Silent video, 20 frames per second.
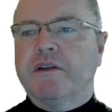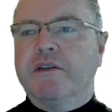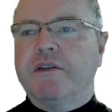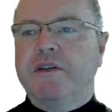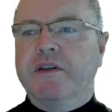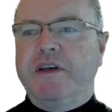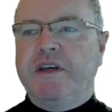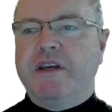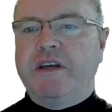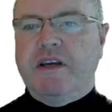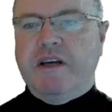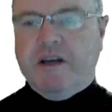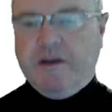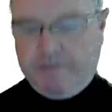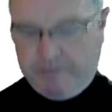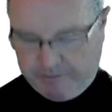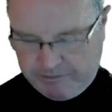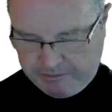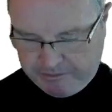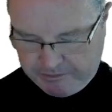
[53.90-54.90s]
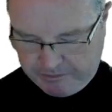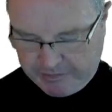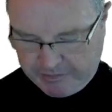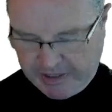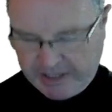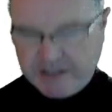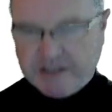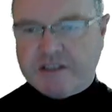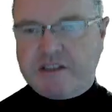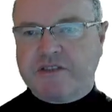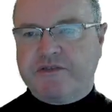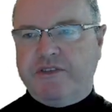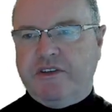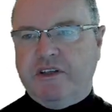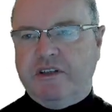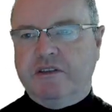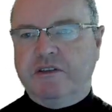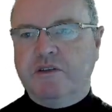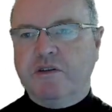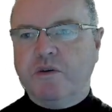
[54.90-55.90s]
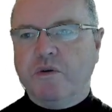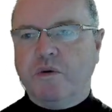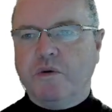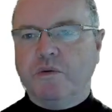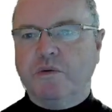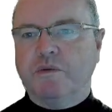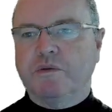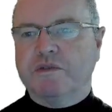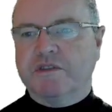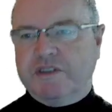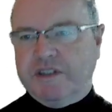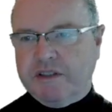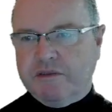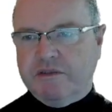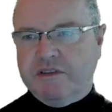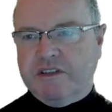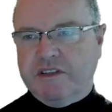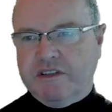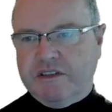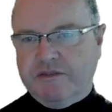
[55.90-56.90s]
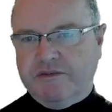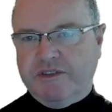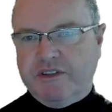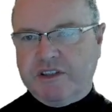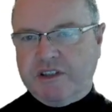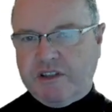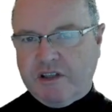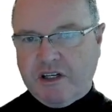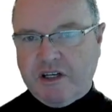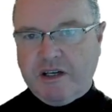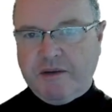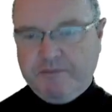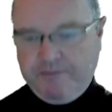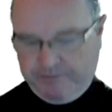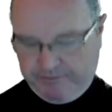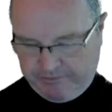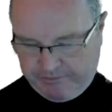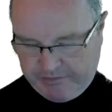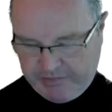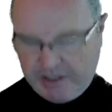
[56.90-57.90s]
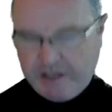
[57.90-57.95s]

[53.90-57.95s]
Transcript: The basis for all sequences and for time